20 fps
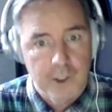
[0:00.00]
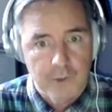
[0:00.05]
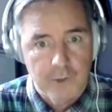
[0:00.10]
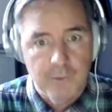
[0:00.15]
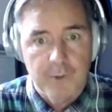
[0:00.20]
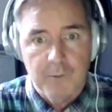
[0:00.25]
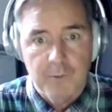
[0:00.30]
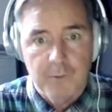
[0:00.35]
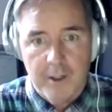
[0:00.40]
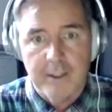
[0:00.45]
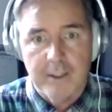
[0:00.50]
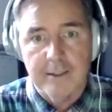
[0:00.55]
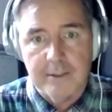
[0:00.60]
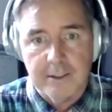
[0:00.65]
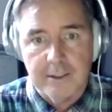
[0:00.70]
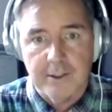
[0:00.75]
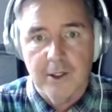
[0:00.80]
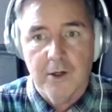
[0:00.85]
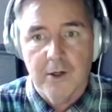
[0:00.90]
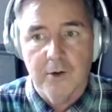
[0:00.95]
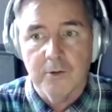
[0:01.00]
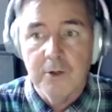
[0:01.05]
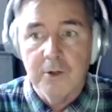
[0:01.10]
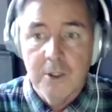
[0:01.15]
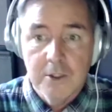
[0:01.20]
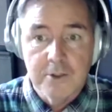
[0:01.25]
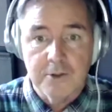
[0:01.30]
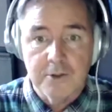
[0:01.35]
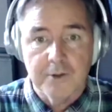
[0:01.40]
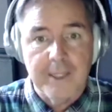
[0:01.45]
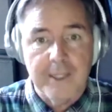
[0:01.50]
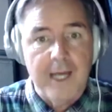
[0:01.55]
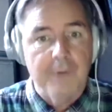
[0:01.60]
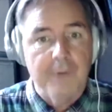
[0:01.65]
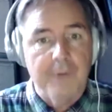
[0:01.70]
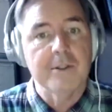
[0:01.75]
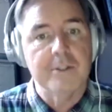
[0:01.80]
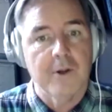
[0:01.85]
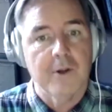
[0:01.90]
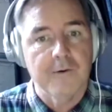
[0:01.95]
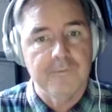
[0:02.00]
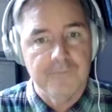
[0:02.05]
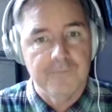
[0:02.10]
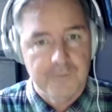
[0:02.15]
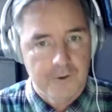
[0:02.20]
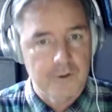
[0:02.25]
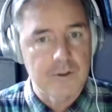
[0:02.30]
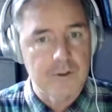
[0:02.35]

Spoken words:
wanted to go. So that was our first